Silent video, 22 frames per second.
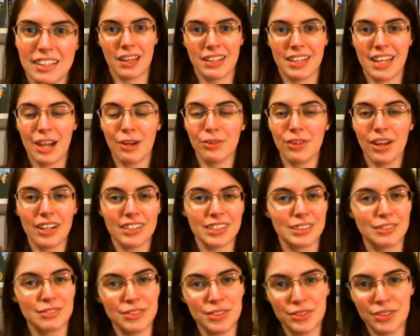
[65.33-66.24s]
Now, lots
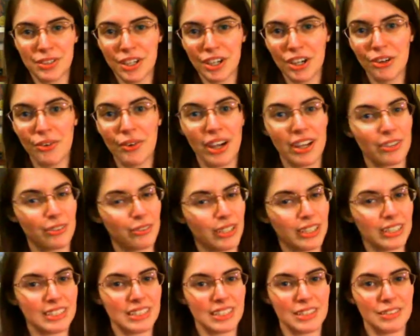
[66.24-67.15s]
of you know I don't
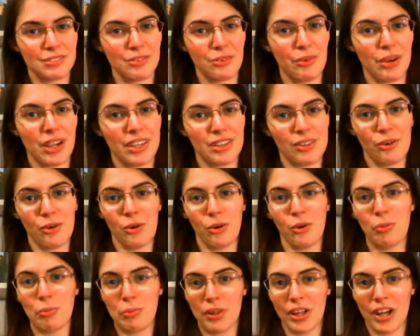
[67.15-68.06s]
like to give away the
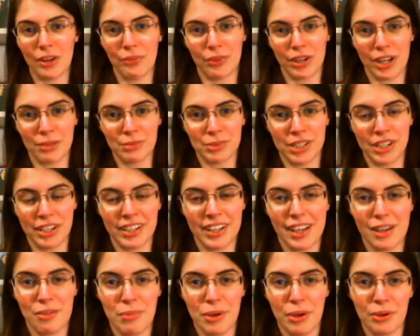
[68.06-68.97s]
whole plot when I'm
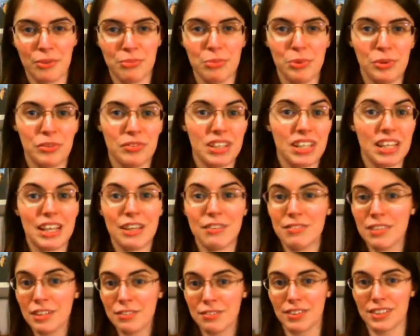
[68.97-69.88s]
talking about a movie,
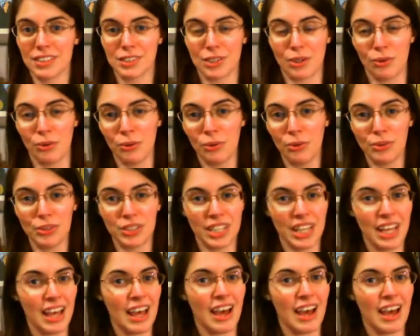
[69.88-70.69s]
even if it's old.